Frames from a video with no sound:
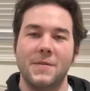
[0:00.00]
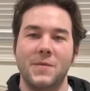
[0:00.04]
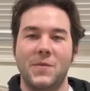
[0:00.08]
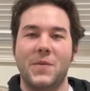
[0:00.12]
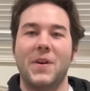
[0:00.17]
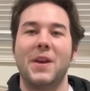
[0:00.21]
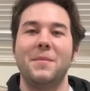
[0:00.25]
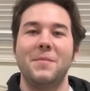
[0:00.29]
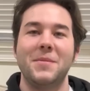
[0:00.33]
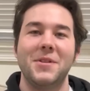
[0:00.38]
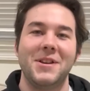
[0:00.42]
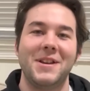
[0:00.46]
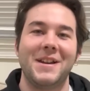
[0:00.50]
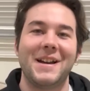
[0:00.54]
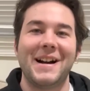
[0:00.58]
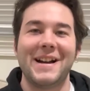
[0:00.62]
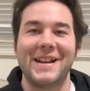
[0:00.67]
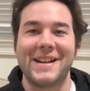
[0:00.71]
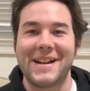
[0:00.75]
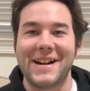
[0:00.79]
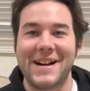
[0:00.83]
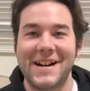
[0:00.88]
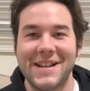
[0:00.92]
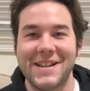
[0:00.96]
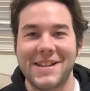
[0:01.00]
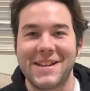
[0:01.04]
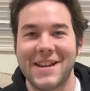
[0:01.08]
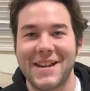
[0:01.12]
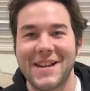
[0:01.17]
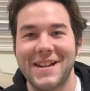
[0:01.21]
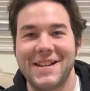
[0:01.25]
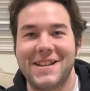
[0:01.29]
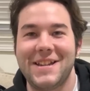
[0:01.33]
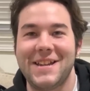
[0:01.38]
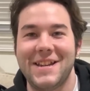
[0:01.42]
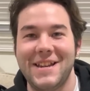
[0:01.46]
Family Guy
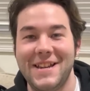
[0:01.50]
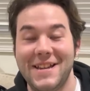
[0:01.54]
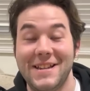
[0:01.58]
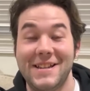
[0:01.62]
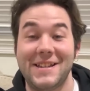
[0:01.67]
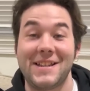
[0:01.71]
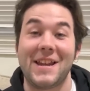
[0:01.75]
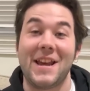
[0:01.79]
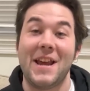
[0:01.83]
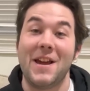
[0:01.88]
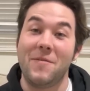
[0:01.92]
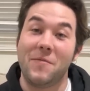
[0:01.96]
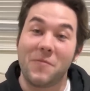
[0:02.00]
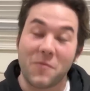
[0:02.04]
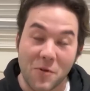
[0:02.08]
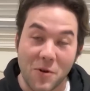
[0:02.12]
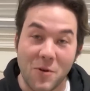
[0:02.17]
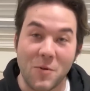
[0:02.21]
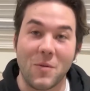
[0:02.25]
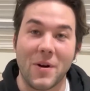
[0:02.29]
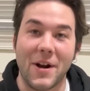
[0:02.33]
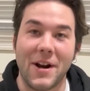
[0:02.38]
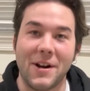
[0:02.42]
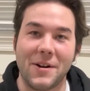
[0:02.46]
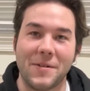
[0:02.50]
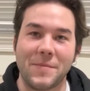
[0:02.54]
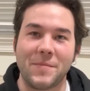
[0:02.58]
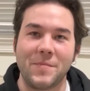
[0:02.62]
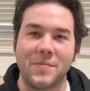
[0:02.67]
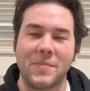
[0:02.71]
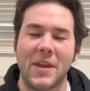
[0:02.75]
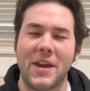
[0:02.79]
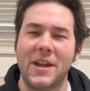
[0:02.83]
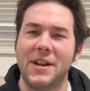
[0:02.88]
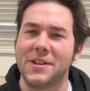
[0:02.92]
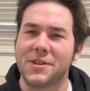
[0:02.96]
content is everywhere,
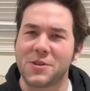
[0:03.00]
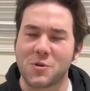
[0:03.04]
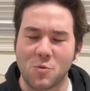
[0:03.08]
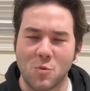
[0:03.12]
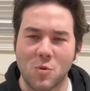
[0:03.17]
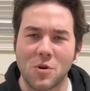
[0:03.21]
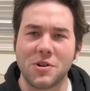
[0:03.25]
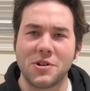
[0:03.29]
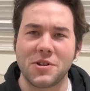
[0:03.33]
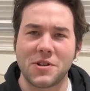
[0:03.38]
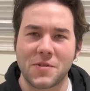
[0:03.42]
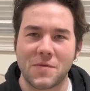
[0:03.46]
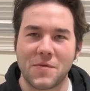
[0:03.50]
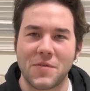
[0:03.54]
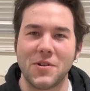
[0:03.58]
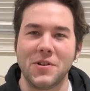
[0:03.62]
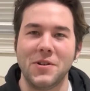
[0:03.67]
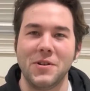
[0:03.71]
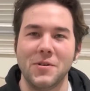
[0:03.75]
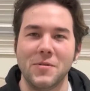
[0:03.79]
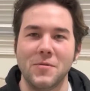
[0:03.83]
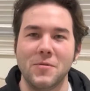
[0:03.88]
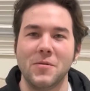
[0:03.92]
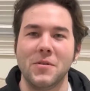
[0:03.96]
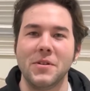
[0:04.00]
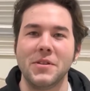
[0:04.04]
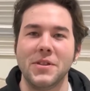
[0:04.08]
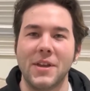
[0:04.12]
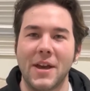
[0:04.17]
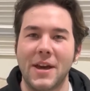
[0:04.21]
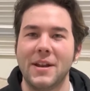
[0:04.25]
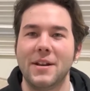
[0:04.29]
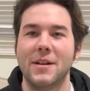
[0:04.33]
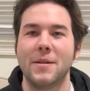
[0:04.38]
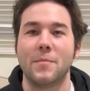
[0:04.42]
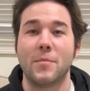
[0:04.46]
and it's worse for you
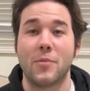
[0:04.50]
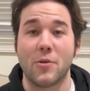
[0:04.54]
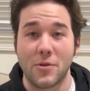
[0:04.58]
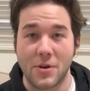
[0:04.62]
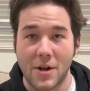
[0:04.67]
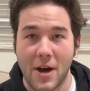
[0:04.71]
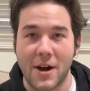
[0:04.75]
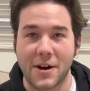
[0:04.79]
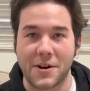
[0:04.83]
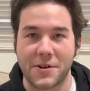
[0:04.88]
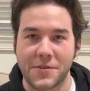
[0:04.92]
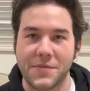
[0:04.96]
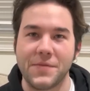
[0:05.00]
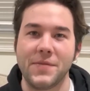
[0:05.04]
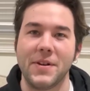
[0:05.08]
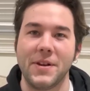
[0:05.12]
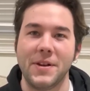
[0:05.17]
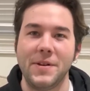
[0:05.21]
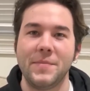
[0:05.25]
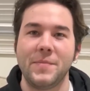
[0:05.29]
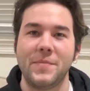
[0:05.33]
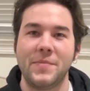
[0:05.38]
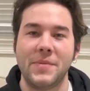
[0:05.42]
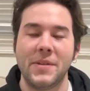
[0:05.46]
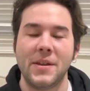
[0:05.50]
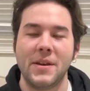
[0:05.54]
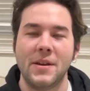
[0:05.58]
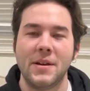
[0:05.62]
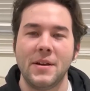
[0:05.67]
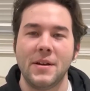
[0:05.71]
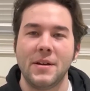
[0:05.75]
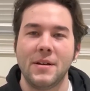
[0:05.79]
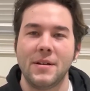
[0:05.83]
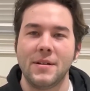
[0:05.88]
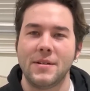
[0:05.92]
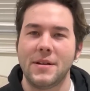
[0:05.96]
than pornography.
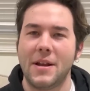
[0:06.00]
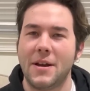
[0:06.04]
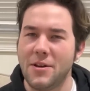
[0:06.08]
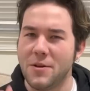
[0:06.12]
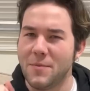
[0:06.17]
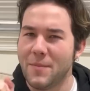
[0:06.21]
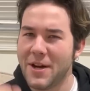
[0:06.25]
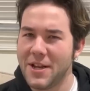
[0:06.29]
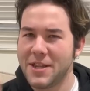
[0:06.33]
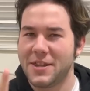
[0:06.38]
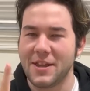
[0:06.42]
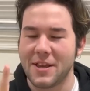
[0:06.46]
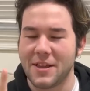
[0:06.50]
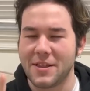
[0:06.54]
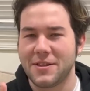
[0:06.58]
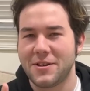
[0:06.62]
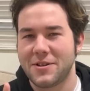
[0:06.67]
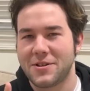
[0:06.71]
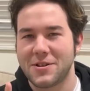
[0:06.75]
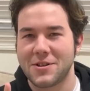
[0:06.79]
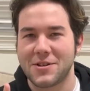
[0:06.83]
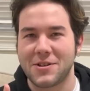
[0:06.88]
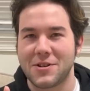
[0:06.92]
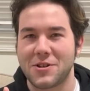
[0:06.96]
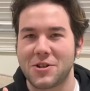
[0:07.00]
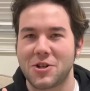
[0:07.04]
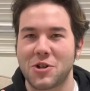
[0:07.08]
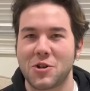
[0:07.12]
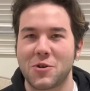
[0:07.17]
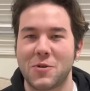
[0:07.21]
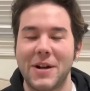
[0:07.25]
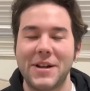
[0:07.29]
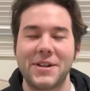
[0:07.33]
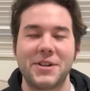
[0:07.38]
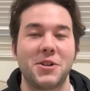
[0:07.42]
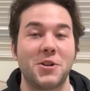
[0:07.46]
Now, you might think this is a
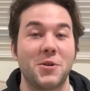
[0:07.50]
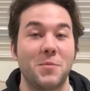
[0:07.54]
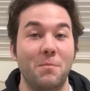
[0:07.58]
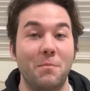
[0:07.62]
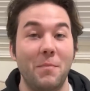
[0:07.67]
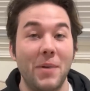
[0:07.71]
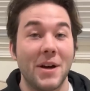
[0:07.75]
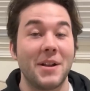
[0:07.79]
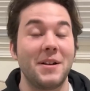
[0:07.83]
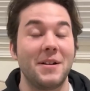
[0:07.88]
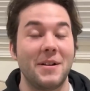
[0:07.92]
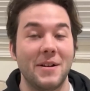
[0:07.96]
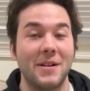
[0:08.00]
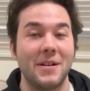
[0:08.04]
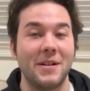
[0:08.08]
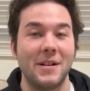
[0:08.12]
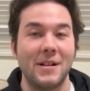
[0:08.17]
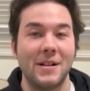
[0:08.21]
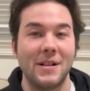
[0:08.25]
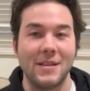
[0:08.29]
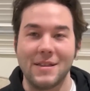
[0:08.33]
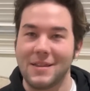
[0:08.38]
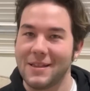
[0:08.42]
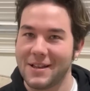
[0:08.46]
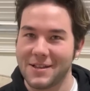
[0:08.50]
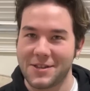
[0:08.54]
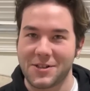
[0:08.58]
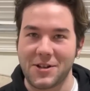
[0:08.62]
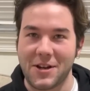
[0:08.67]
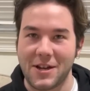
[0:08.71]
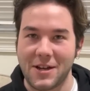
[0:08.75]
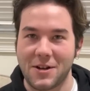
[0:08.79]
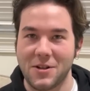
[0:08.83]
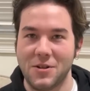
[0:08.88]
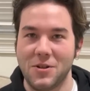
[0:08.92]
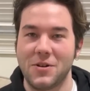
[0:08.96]
stretch, but let's
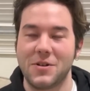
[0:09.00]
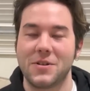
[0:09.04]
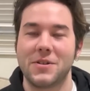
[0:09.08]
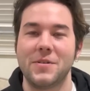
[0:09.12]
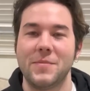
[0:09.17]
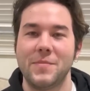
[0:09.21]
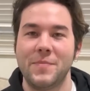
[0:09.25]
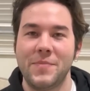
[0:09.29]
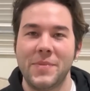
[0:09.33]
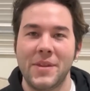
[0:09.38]
take a look.